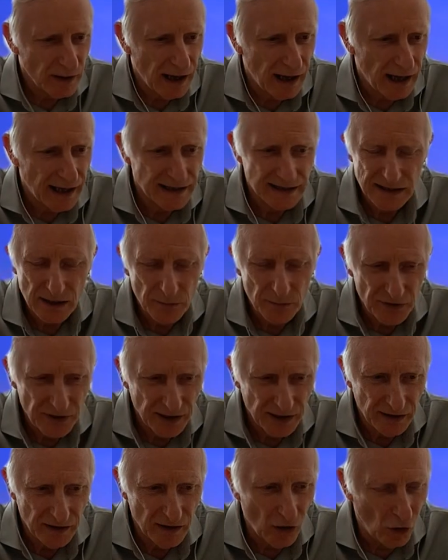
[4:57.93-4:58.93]
It's
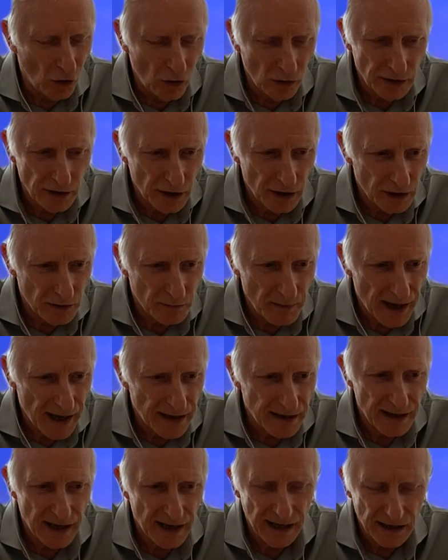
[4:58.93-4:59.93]
something that all young
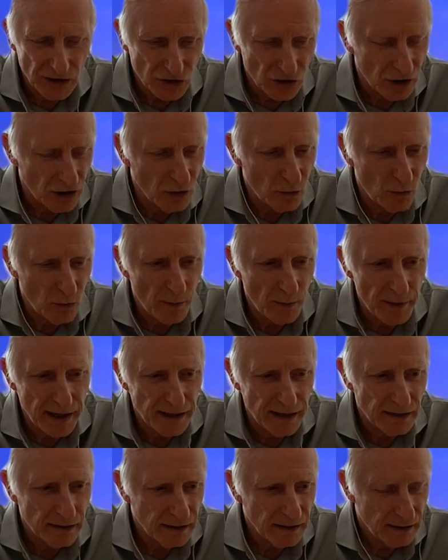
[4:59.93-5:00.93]
men and young women